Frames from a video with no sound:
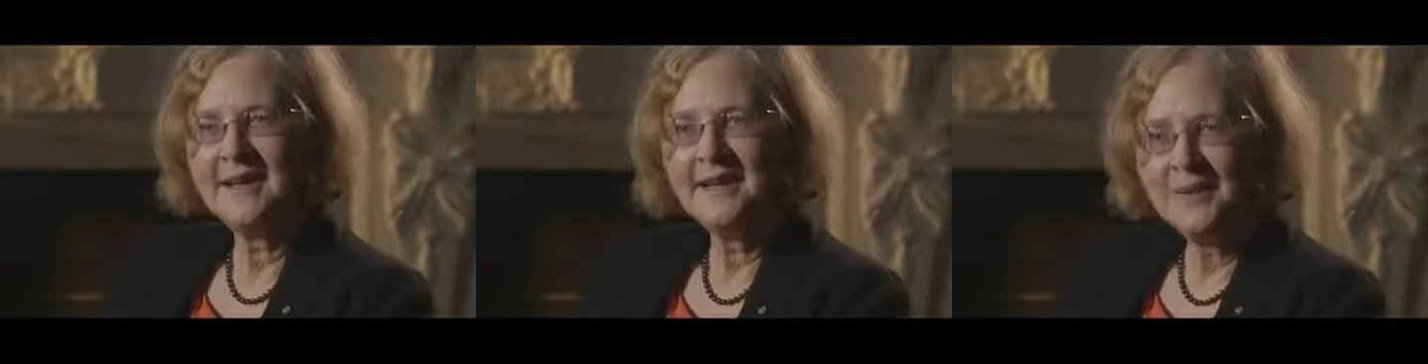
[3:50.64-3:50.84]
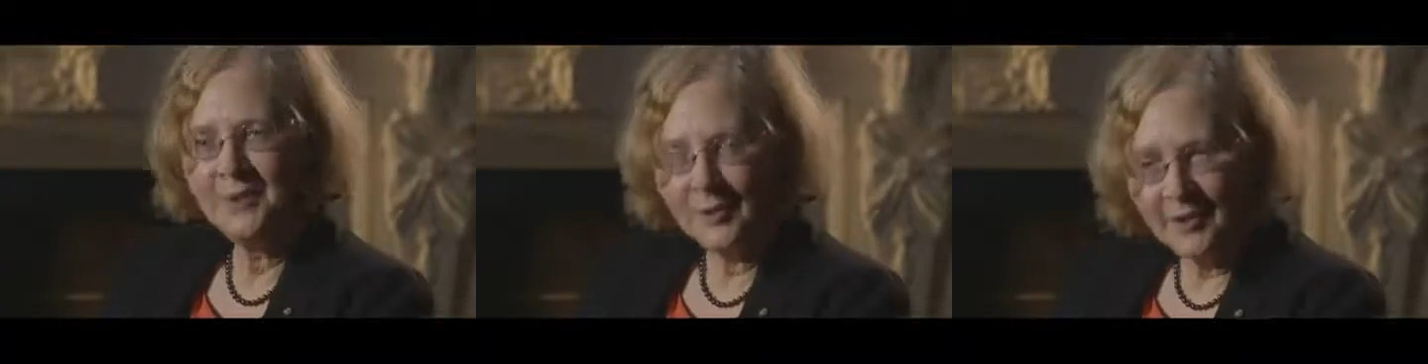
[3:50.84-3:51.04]

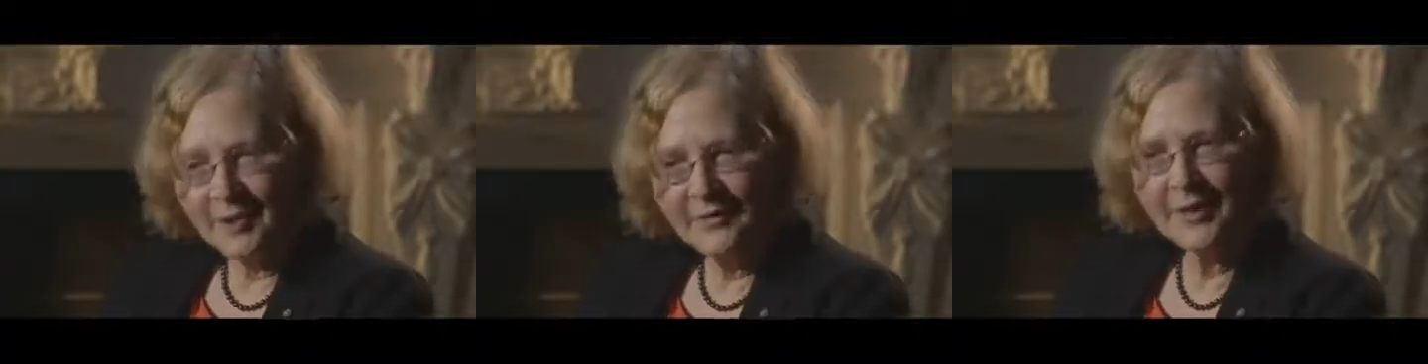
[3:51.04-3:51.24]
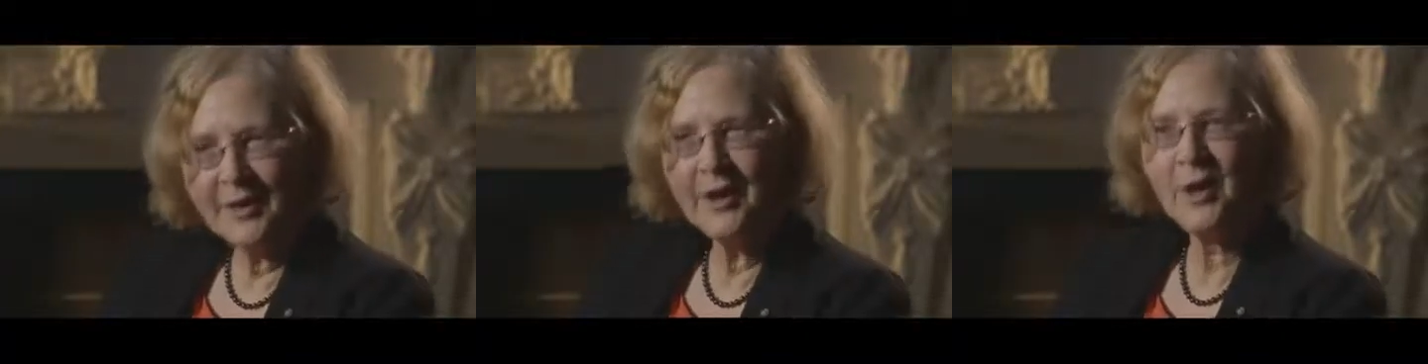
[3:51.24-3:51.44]

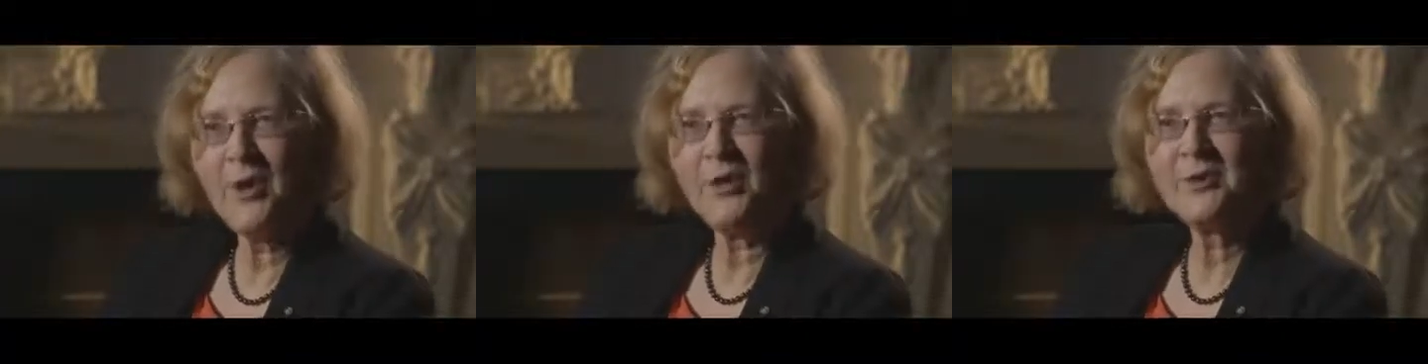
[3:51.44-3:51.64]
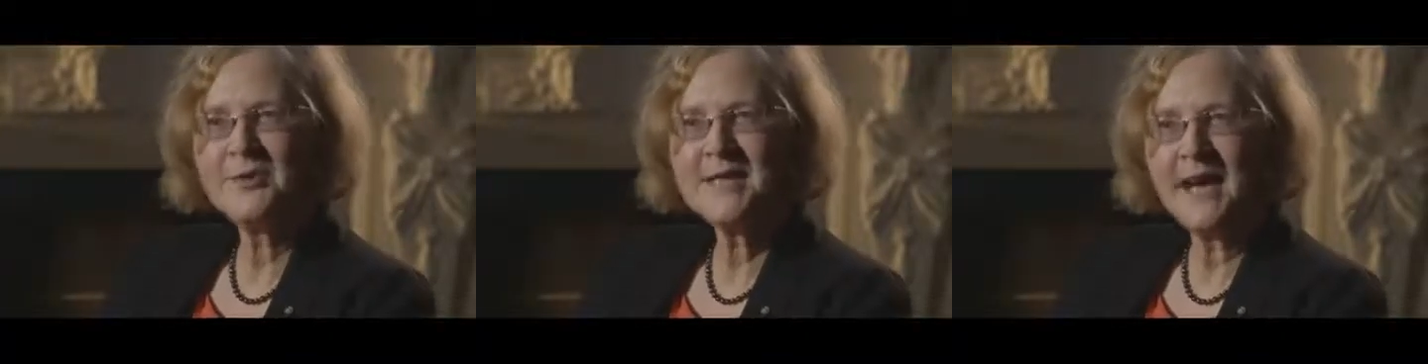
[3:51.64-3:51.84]
Living a
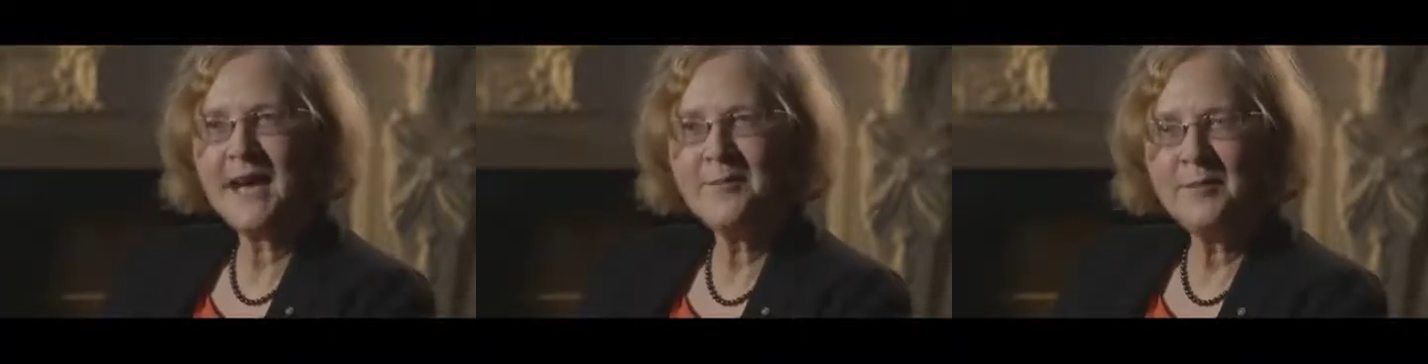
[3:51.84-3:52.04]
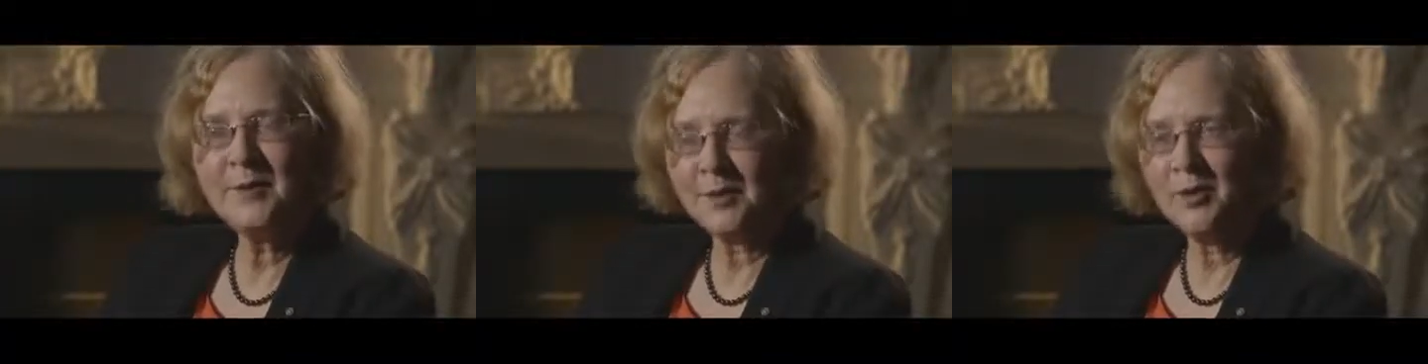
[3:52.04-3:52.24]
long
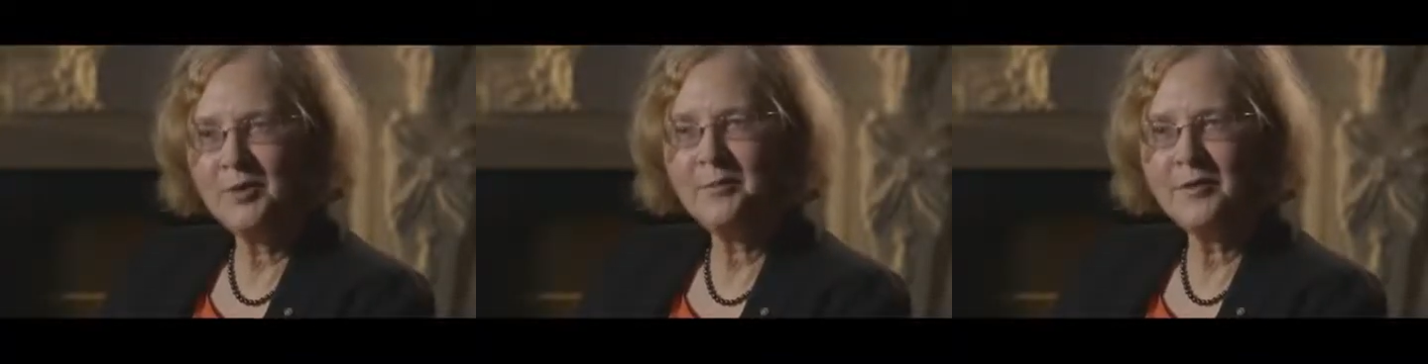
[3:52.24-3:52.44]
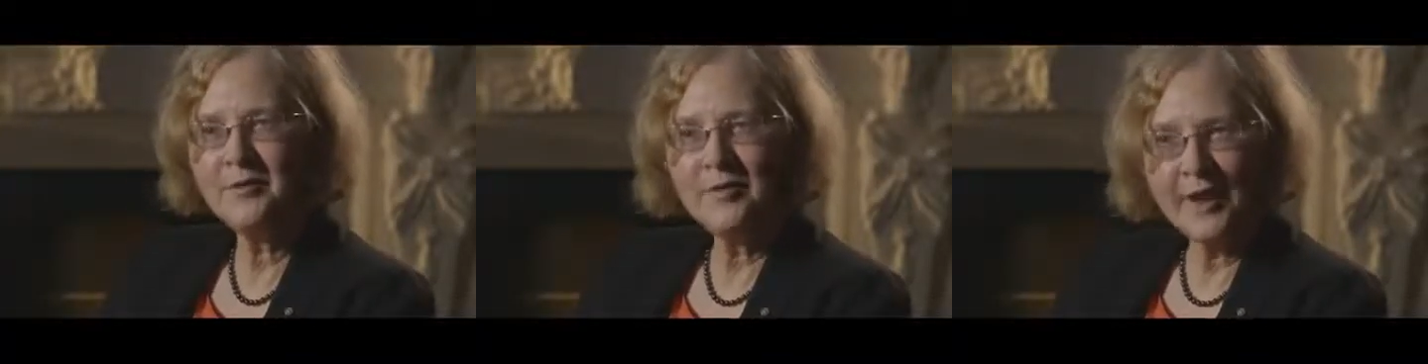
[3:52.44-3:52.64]
time, it
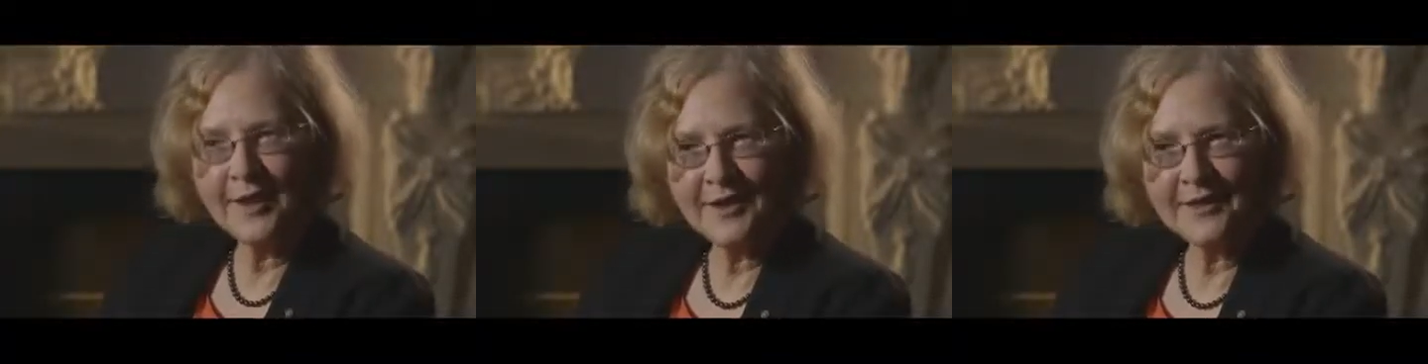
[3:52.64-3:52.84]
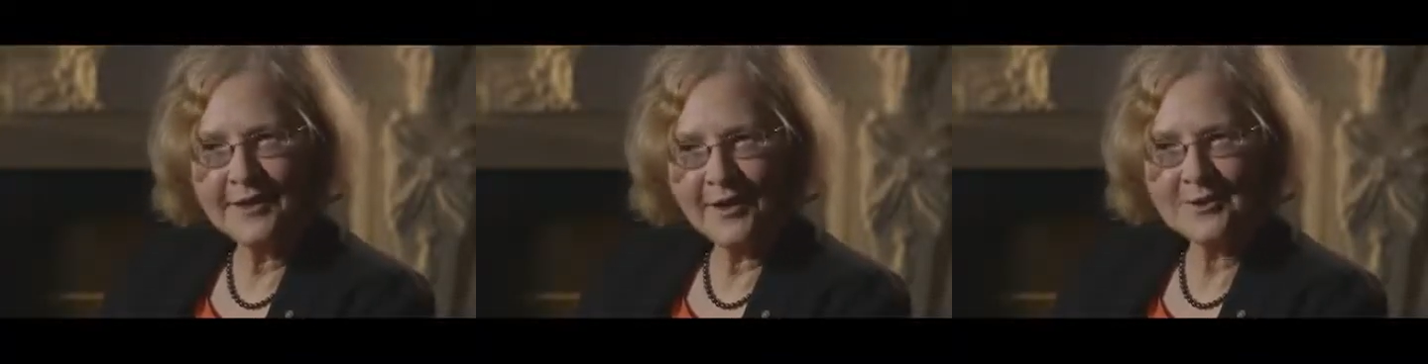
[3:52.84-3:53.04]
could be
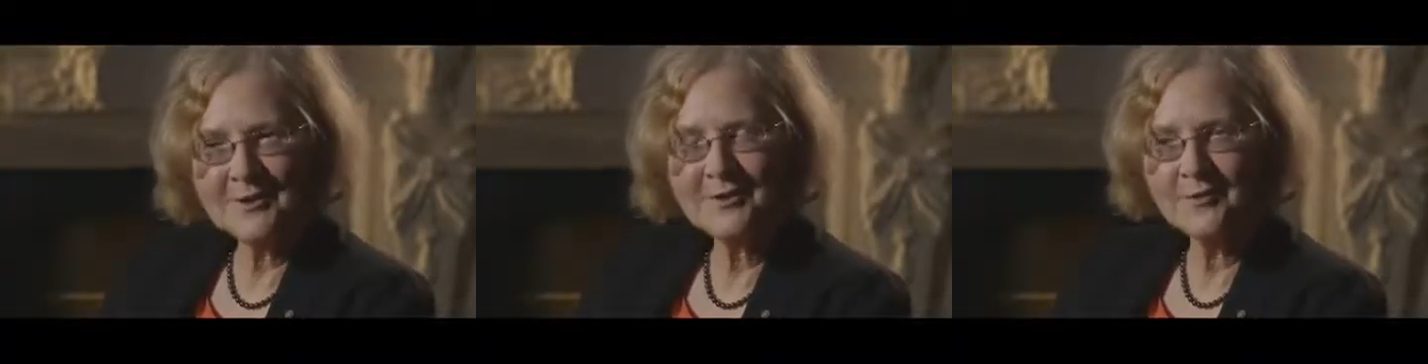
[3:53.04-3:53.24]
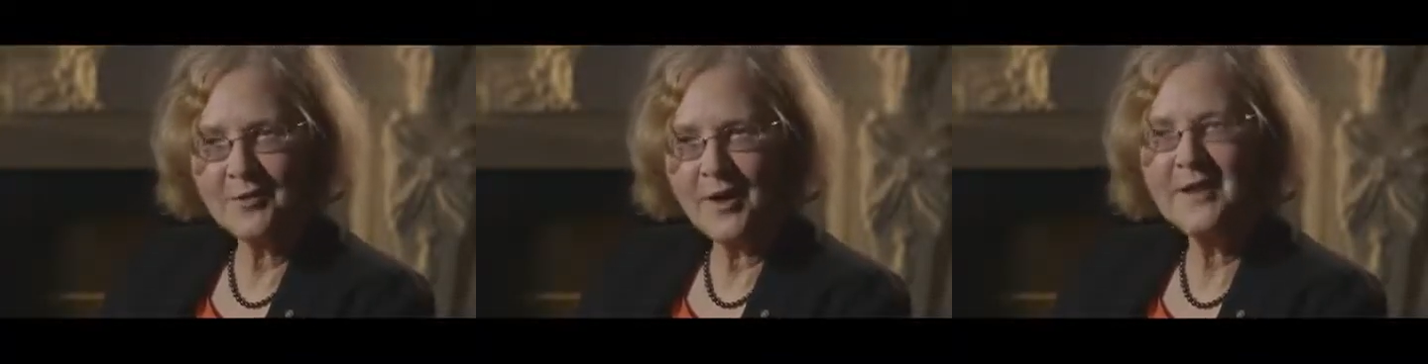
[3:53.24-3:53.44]
fun in
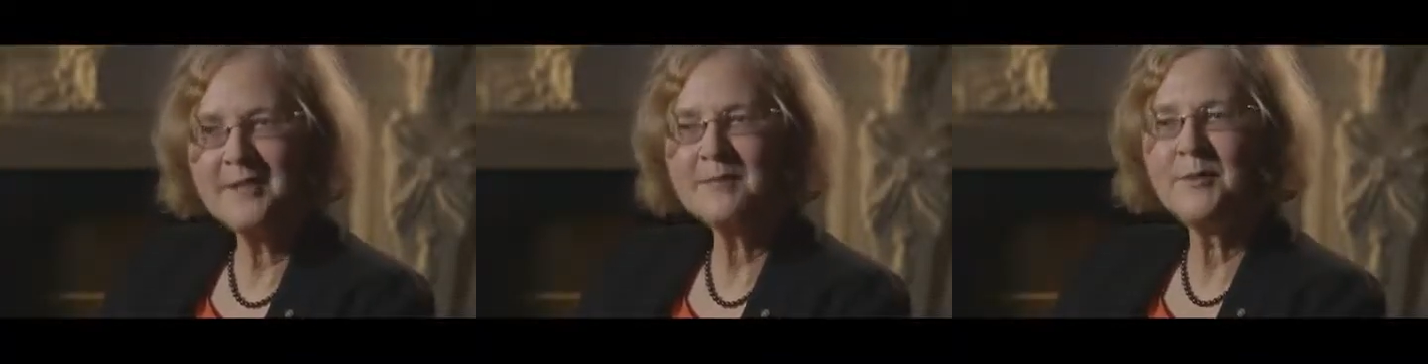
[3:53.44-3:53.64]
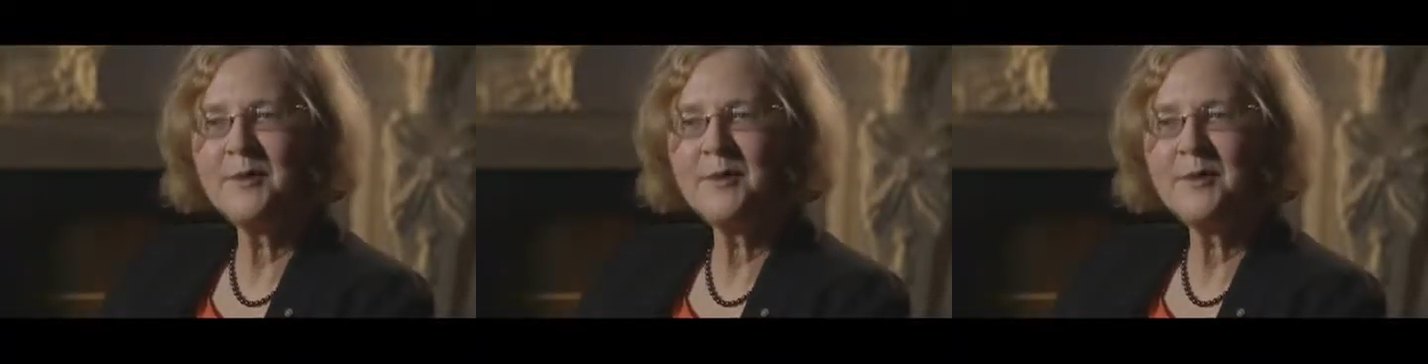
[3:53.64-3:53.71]
lots of ways,